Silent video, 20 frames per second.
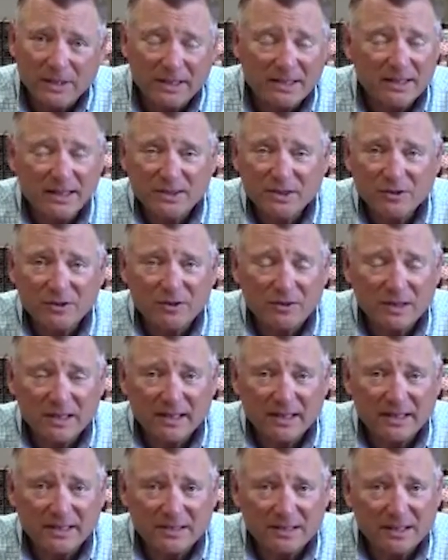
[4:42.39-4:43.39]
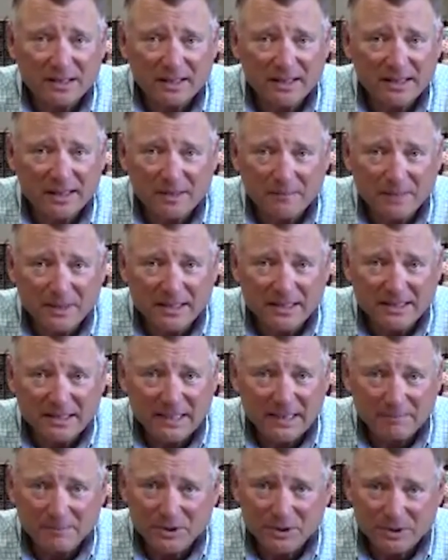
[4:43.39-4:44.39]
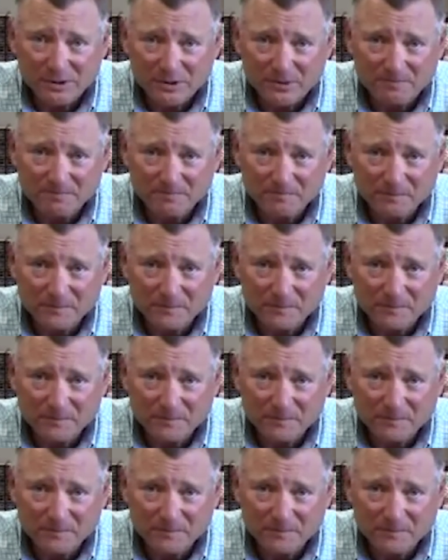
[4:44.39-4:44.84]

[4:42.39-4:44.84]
It doesn't look like it's going to let up anytime soon.